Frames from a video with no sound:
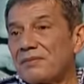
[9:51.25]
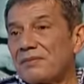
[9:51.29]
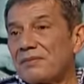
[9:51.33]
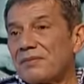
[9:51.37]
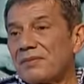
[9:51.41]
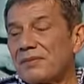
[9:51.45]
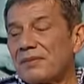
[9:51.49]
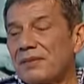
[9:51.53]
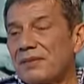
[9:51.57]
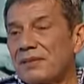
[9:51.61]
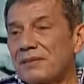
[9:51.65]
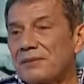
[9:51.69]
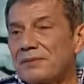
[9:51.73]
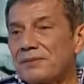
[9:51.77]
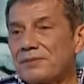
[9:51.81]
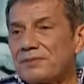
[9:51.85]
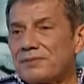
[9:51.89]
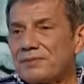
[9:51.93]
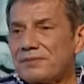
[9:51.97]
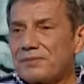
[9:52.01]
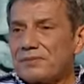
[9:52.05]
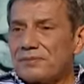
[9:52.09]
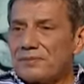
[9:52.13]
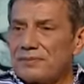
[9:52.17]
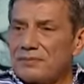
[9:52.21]
And
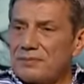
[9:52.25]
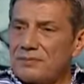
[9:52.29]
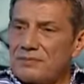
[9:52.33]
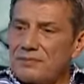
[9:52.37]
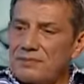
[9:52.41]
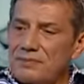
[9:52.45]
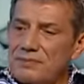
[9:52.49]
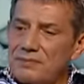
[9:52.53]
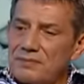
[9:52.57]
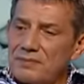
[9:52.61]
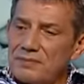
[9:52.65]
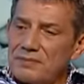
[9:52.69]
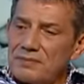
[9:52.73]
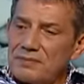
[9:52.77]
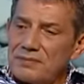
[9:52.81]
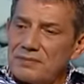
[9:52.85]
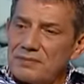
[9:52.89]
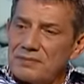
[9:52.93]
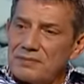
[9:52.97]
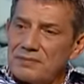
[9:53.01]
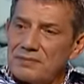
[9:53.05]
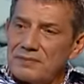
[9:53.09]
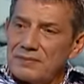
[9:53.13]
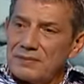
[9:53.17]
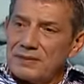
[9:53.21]
then, then you
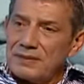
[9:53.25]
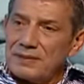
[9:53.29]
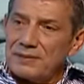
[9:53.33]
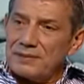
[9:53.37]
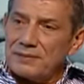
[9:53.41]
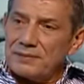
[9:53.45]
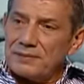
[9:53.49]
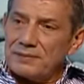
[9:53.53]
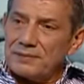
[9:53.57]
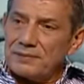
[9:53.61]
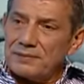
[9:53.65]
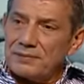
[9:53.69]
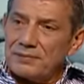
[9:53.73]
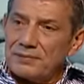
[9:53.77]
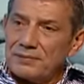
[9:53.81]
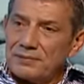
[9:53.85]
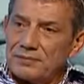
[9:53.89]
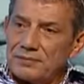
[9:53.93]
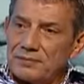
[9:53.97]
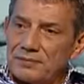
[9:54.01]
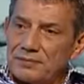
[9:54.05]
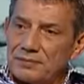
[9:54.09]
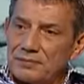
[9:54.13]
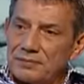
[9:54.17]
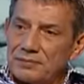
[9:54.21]
met with Pastor
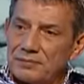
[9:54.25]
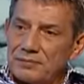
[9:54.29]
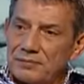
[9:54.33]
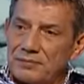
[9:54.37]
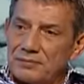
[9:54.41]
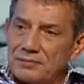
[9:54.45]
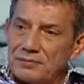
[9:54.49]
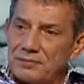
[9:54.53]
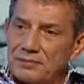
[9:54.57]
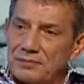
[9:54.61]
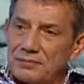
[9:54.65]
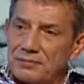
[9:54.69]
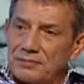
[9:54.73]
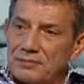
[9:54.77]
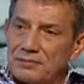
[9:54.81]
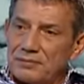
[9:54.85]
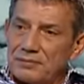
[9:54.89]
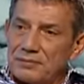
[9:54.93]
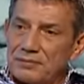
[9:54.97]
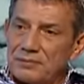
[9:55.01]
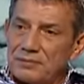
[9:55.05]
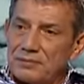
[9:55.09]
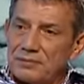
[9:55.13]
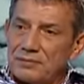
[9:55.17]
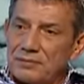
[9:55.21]
David Wilkerson
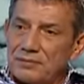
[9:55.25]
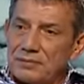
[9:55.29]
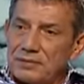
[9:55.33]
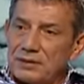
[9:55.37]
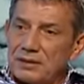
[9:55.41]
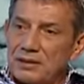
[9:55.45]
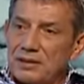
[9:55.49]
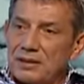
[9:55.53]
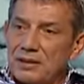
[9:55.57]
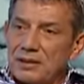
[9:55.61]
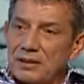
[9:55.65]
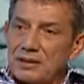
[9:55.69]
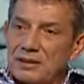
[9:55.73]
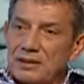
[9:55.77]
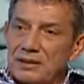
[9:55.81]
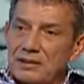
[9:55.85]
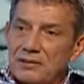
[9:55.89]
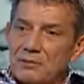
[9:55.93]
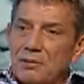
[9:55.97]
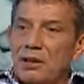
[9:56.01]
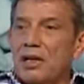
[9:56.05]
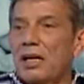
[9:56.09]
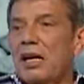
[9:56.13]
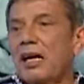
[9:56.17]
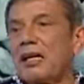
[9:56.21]
and that.
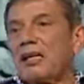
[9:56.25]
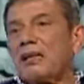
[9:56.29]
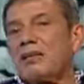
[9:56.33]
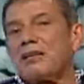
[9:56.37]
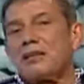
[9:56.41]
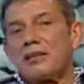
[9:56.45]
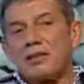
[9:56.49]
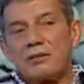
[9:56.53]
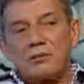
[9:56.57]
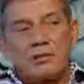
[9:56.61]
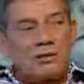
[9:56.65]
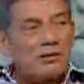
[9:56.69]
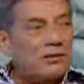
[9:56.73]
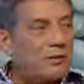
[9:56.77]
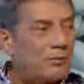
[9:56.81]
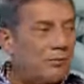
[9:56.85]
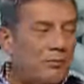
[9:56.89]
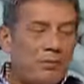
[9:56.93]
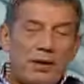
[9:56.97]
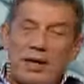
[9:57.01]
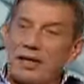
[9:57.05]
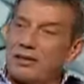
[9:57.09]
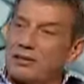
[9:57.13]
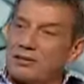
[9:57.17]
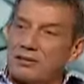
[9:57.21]
Well, I, you know, he was a
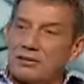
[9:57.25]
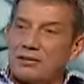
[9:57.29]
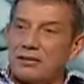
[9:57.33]
pastor.